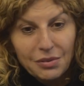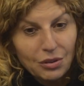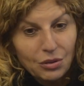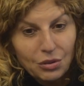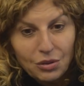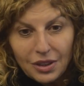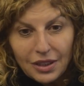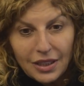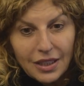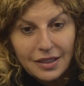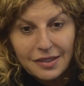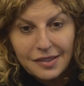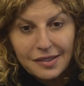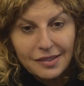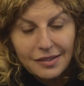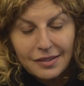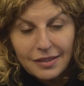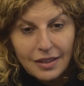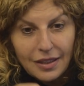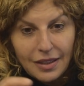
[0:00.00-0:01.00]
Absolutely.
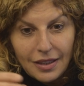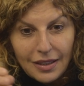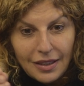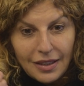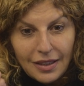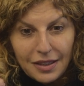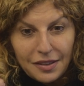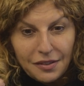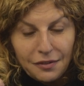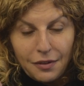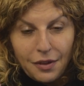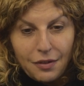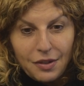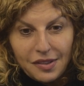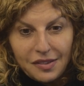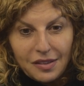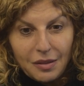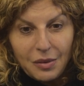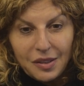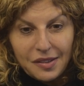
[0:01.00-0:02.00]
It's
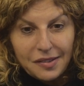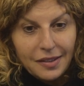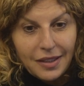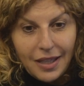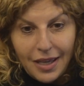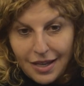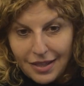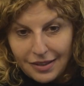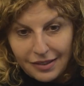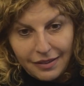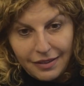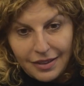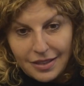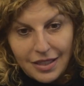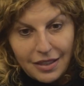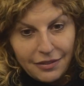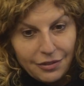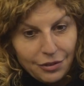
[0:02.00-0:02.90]
very simple. It scares the